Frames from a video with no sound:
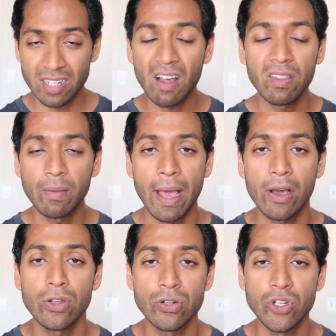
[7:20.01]
tell them how
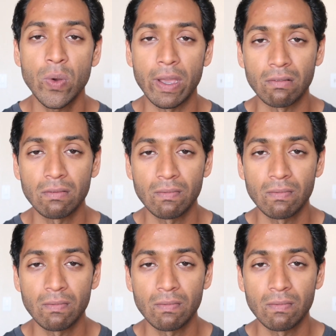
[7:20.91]
you're doing.